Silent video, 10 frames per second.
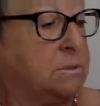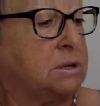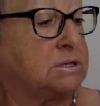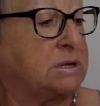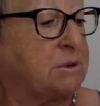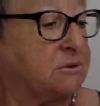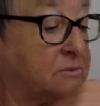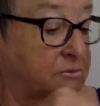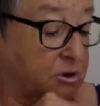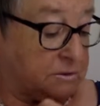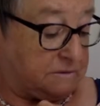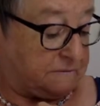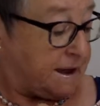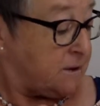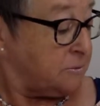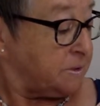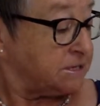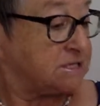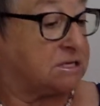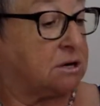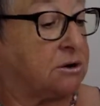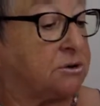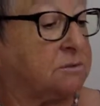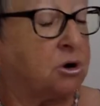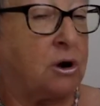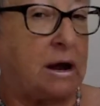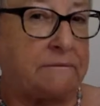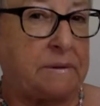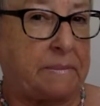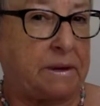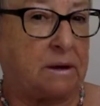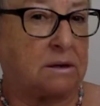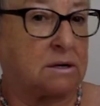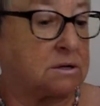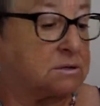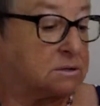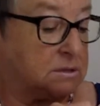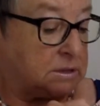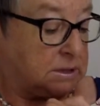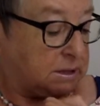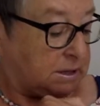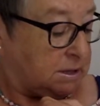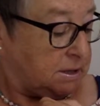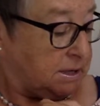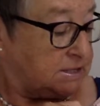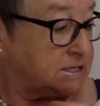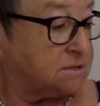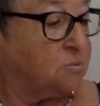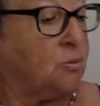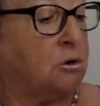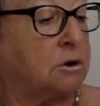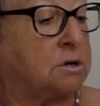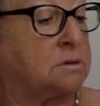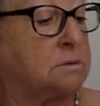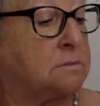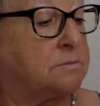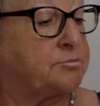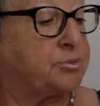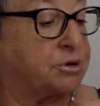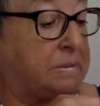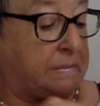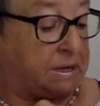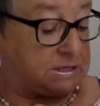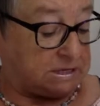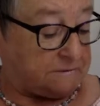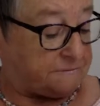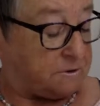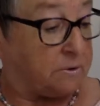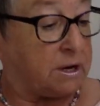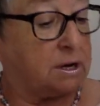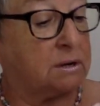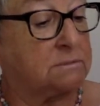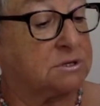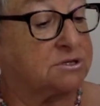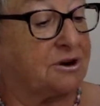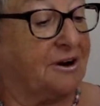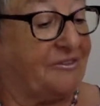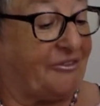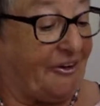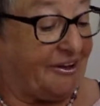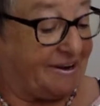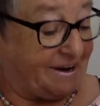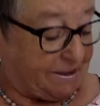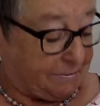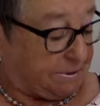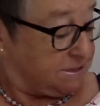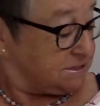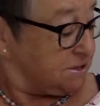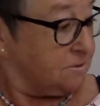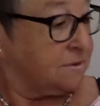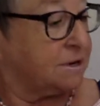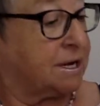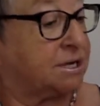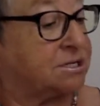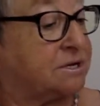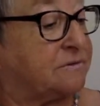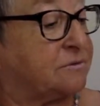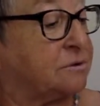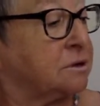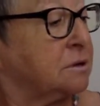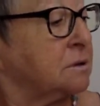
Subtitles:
some of them have got the flower bits stuck on them, not every bit, it didn't warrant putting bits everywhere. I'm trying to find another one that's got one actually for you.